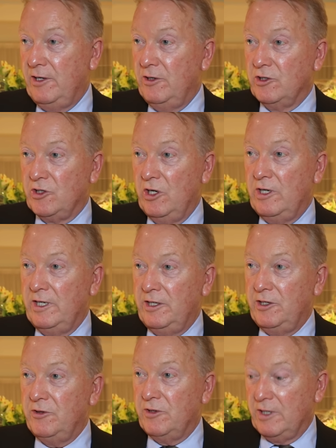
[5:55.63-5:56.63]
in the, certainly in
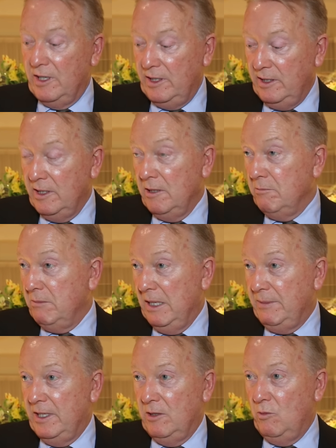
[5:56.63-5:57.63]
the U K,
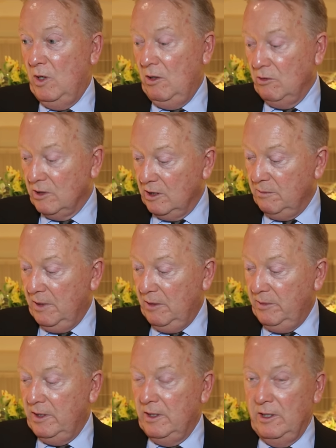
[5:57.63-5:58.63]
maybe in the world at the
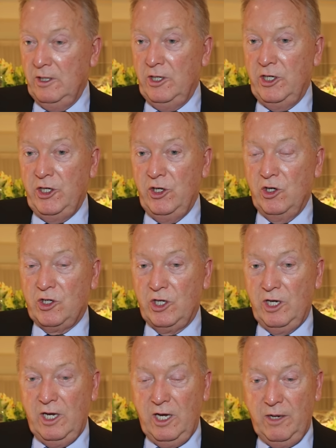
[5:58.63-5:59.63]
moment. You look
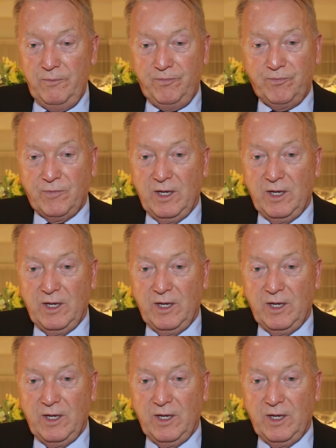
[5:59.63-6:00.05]
at um,